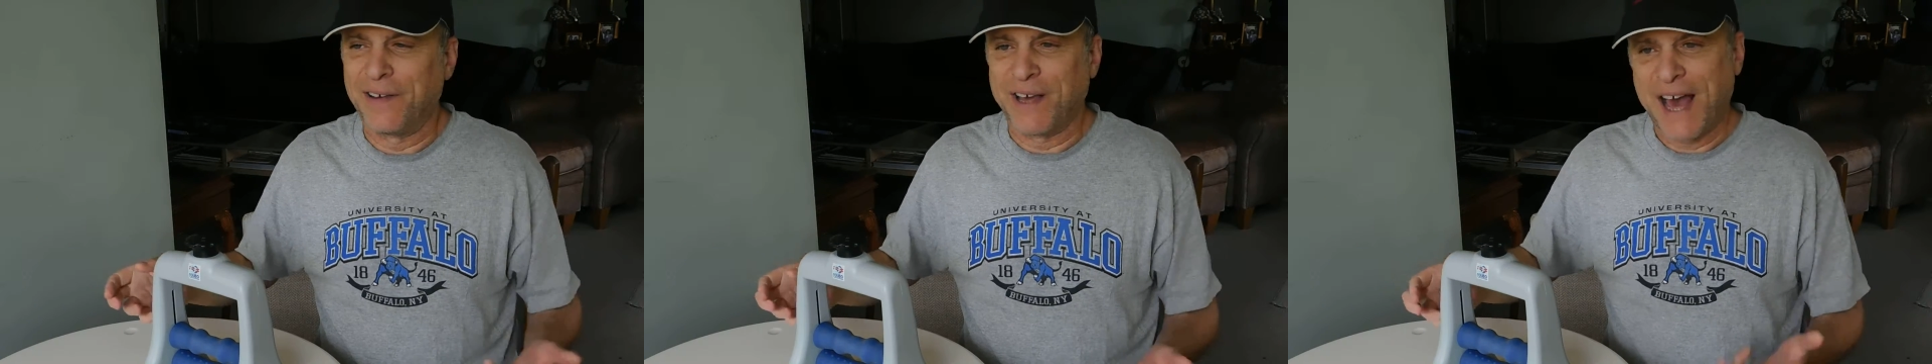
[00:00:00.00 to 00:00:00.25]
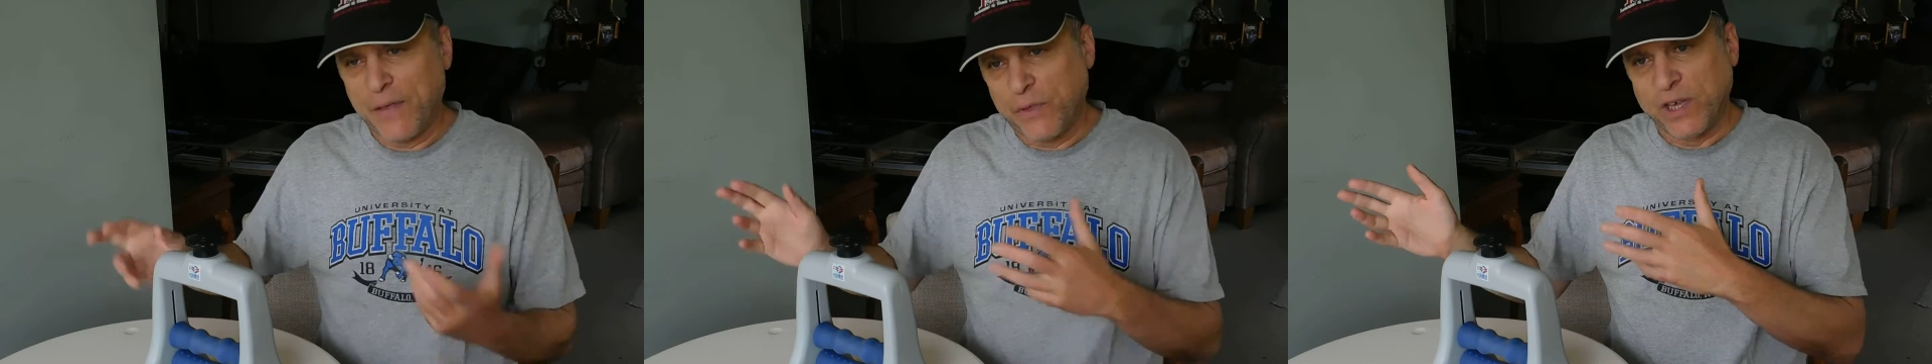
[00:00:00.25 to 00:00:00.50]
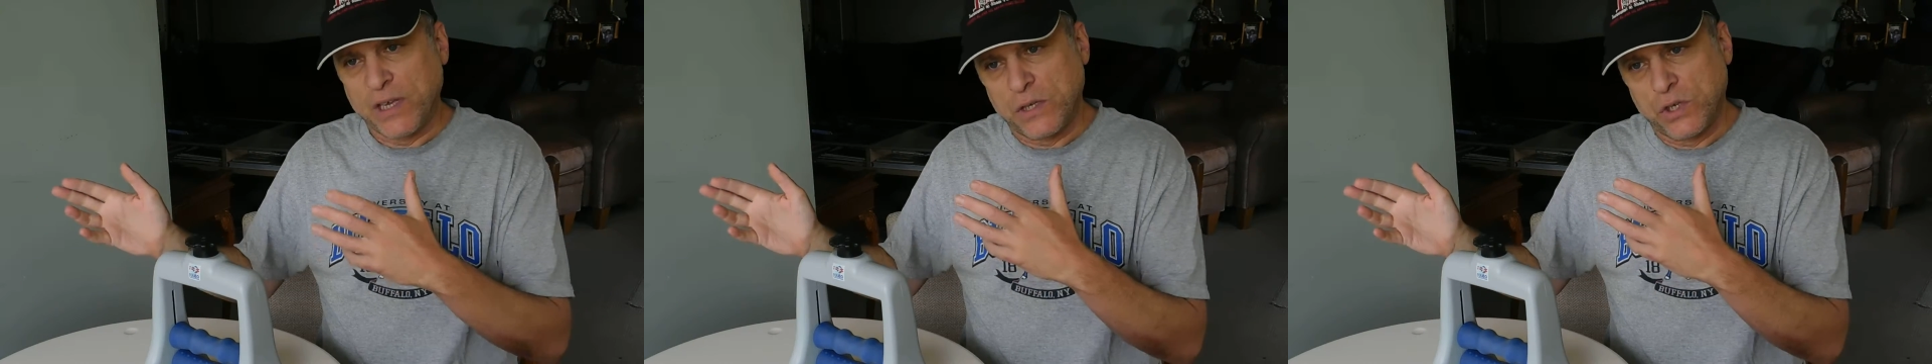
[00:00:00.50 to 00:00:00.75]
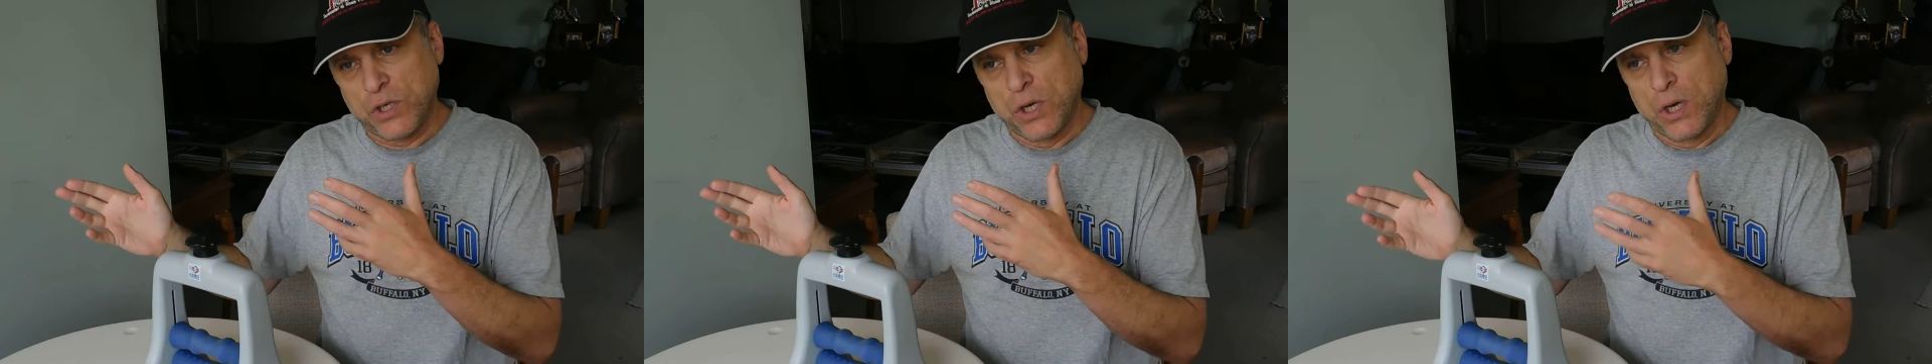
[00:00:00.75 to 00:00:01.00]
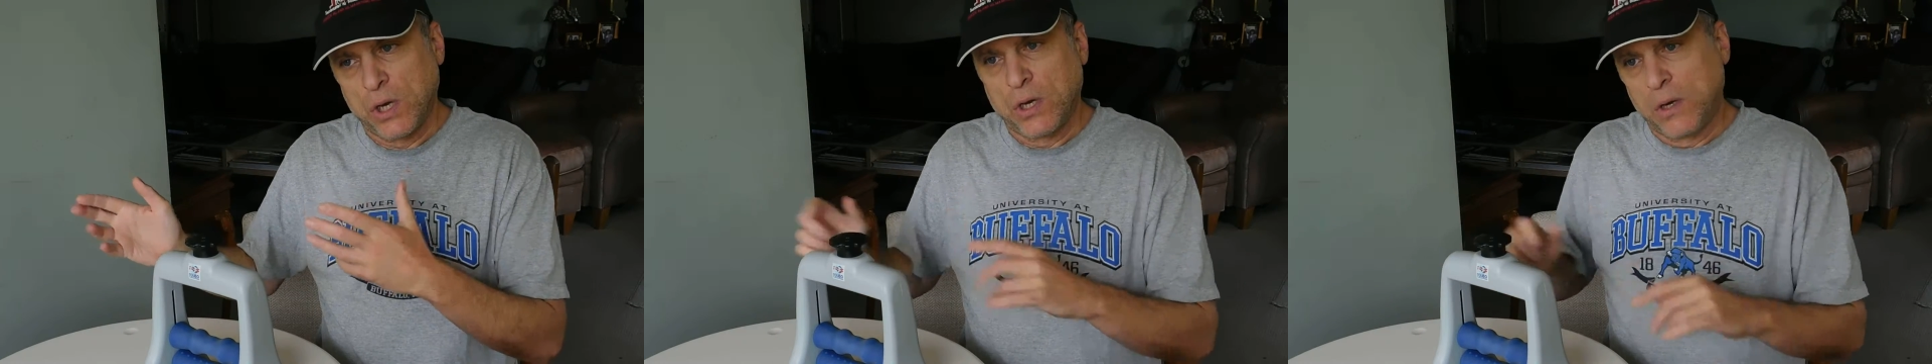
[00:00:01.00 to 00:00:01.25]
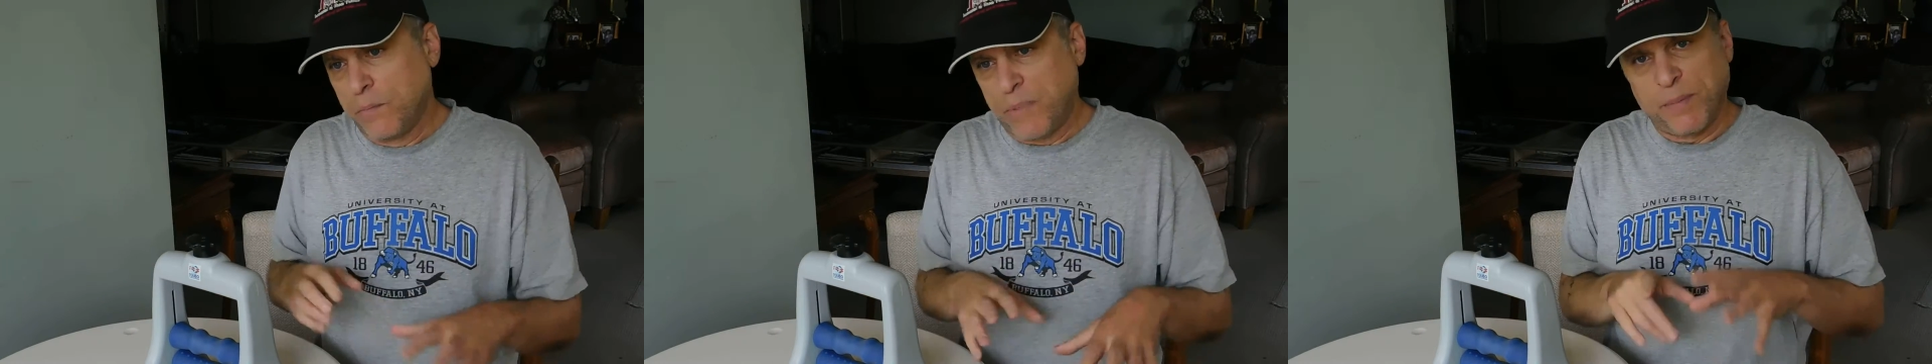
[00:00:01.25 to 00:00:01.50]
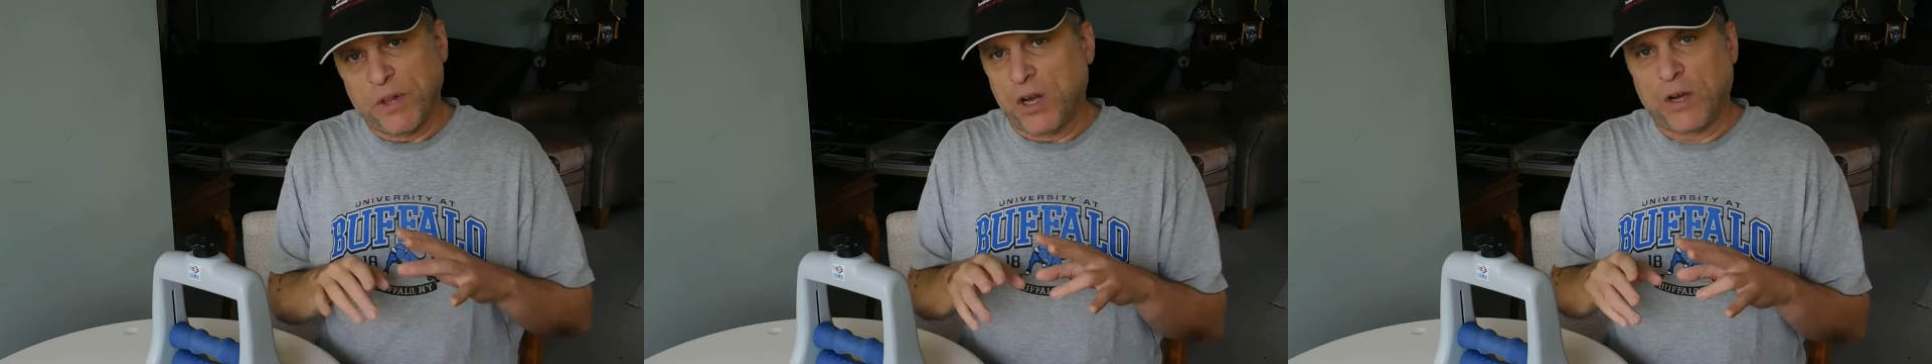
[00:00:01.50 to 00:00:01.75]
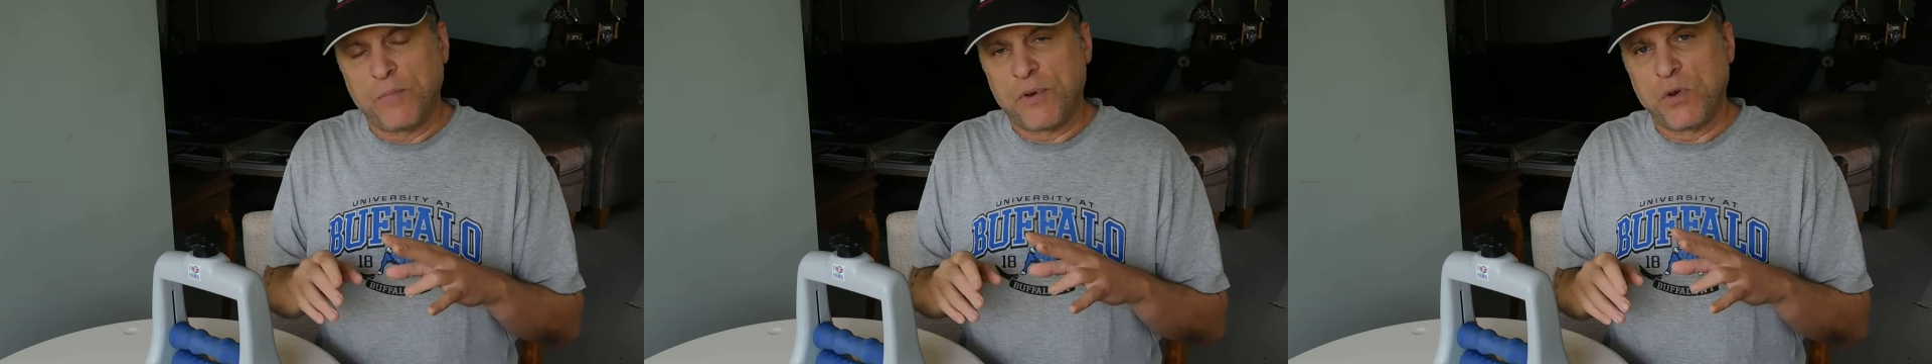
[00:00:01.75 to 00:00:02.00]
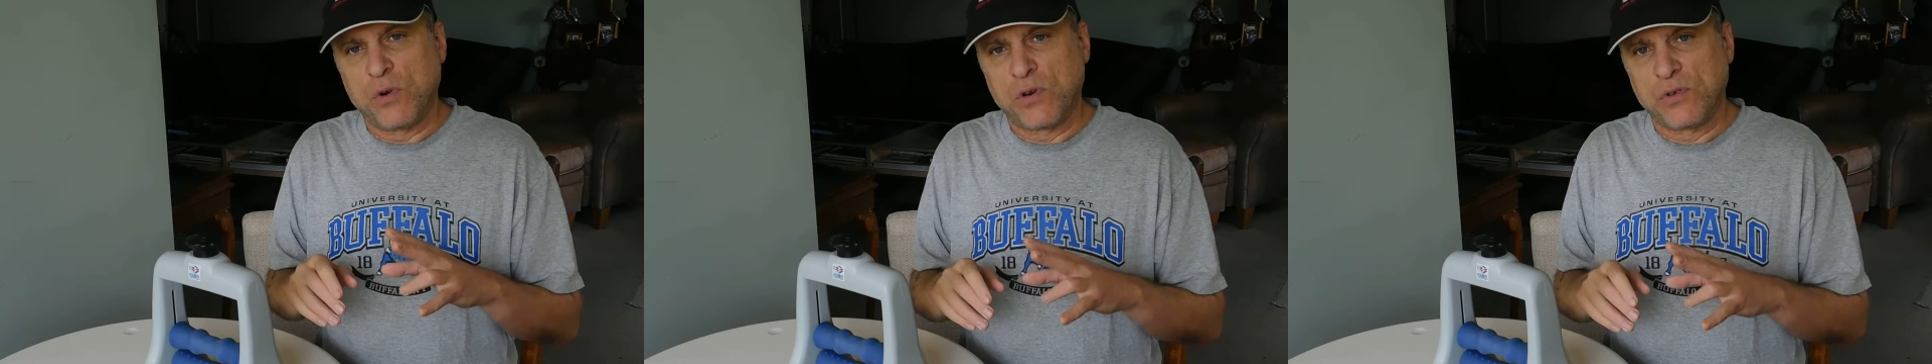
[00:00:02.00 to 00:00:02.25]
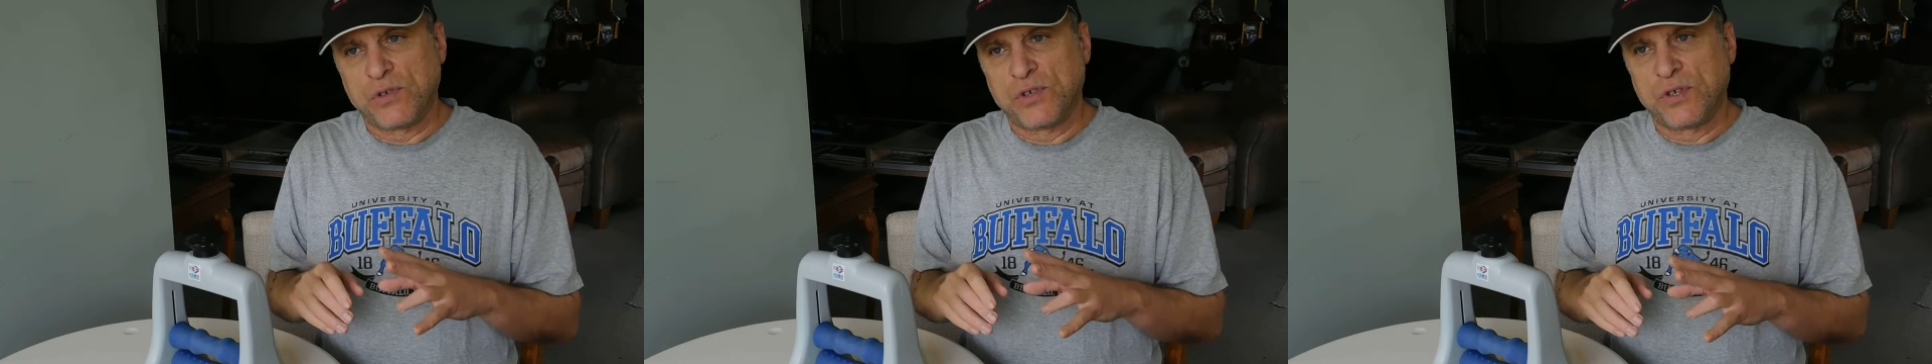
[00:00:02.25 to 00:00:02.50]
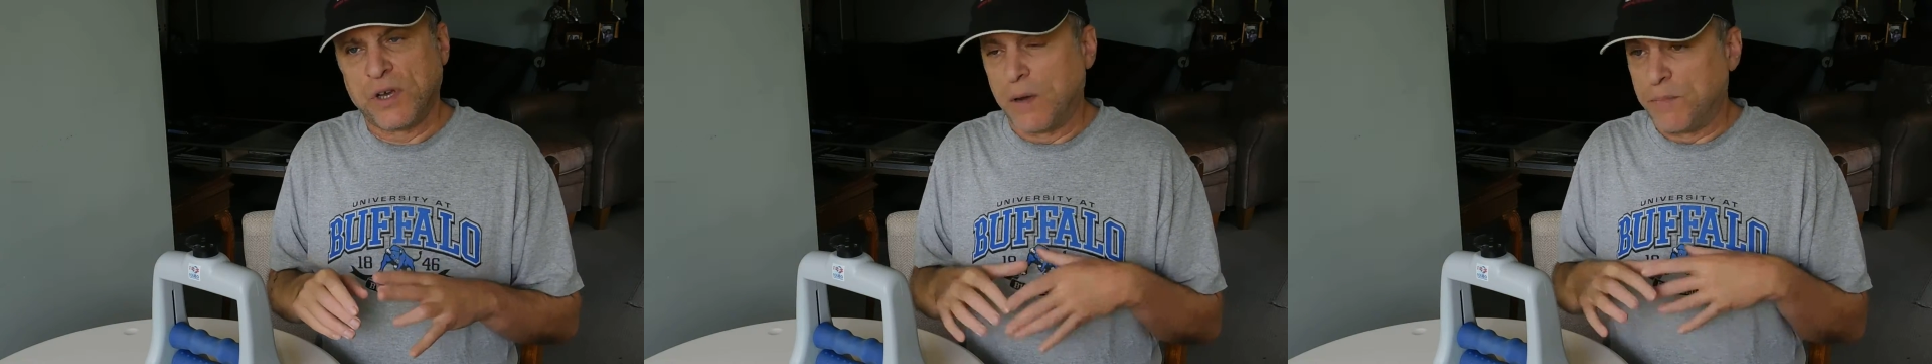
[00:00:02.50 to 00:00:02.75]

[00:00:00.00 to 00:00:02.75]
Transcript: Athletes people on computers,